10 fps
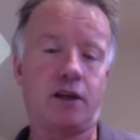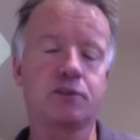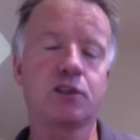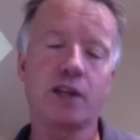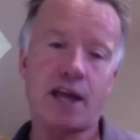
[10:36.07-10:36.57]

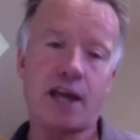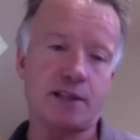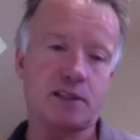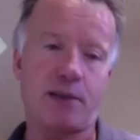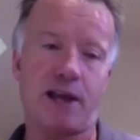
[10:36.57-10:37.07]
So again,
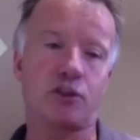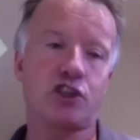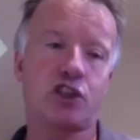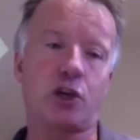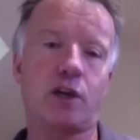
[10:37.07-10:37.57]
it's about
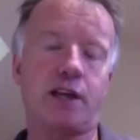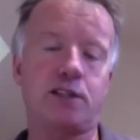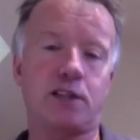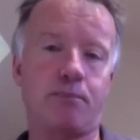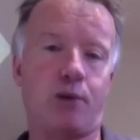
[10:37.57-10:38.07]

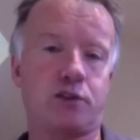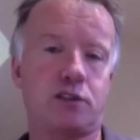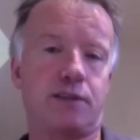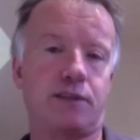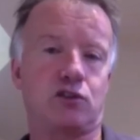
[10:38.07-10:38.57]
showcasing
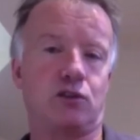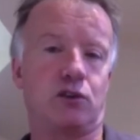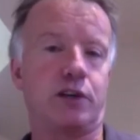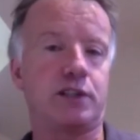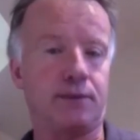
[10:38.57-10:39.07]
positive
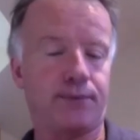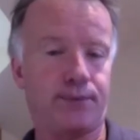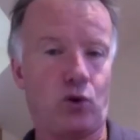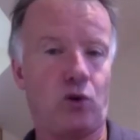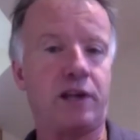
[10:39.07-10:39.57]
stories,
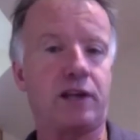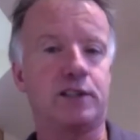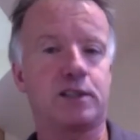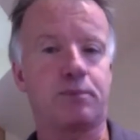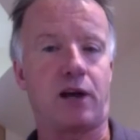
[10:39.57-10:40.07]
informing and
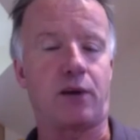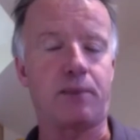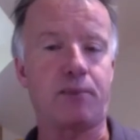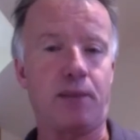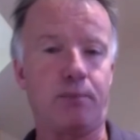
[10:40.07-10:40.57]
inspiring
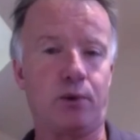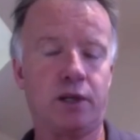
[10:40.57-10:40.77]
people